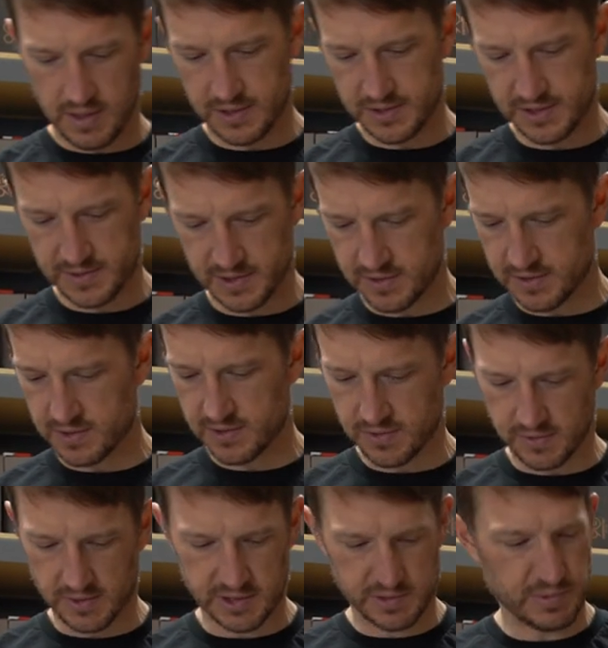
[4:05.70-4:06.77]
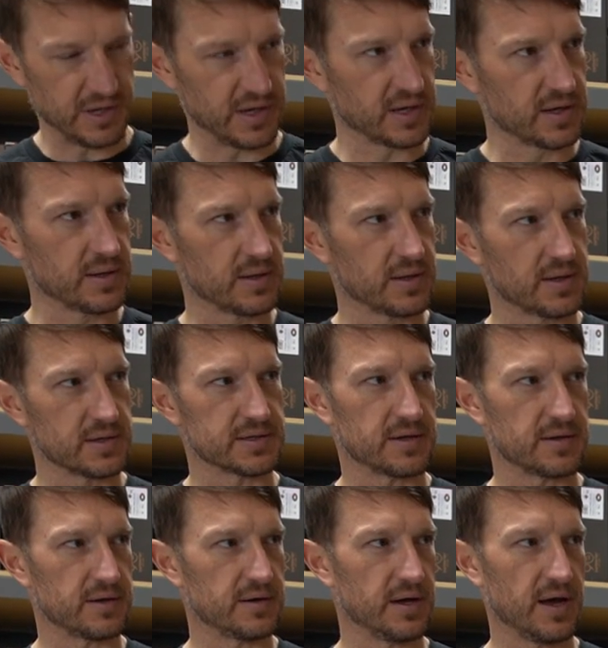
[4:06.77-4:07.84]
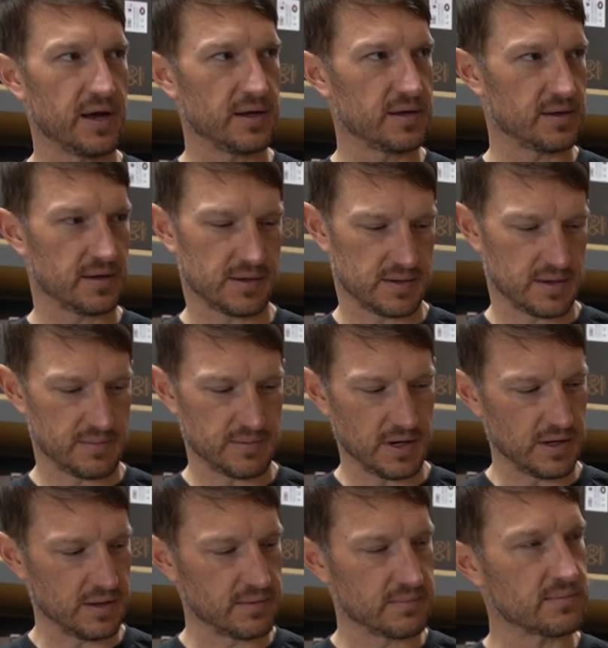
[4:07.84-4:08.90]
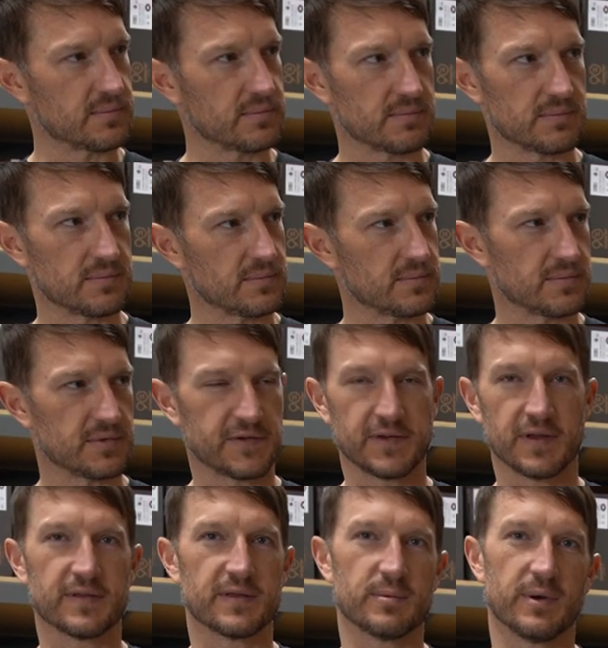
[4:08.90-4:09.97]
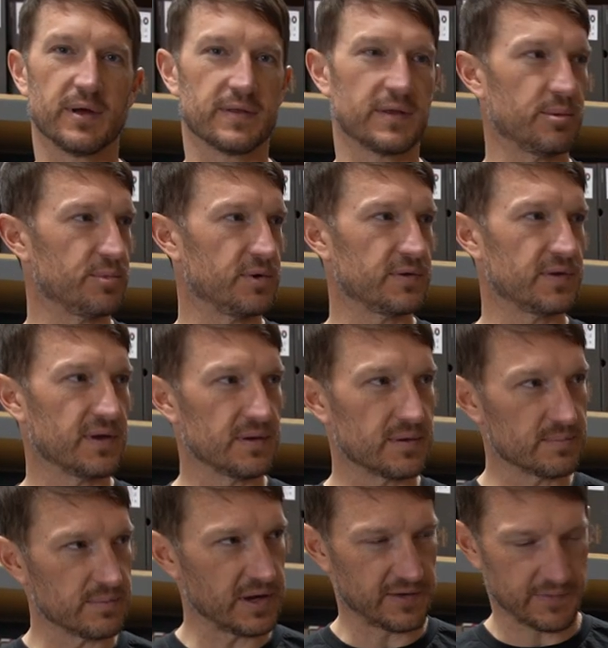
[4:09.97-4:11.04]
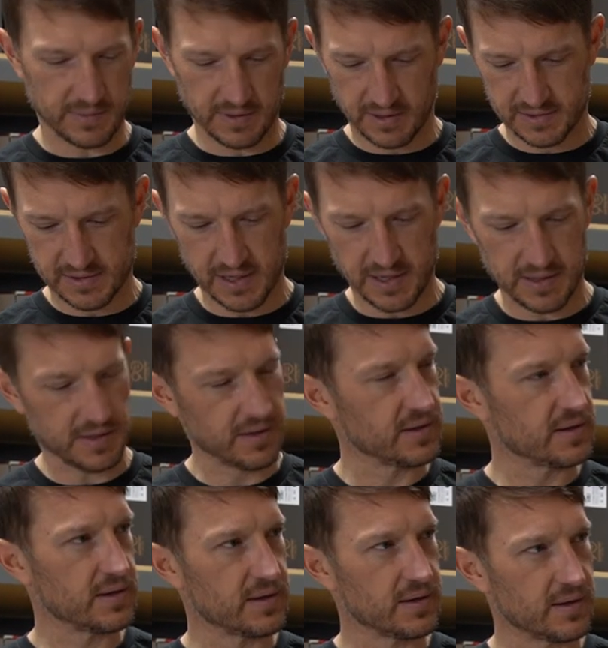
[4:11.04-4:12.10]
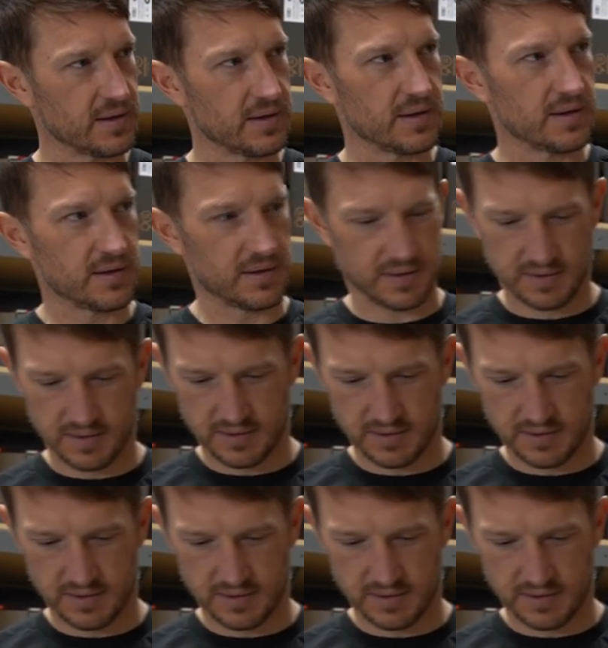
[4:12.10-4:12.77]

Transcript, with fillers: it just because it's Corey's pick. Because other than that, that's why. I'm not. Yeah. There's nothing about that boot that makes me excited. What's funny about that though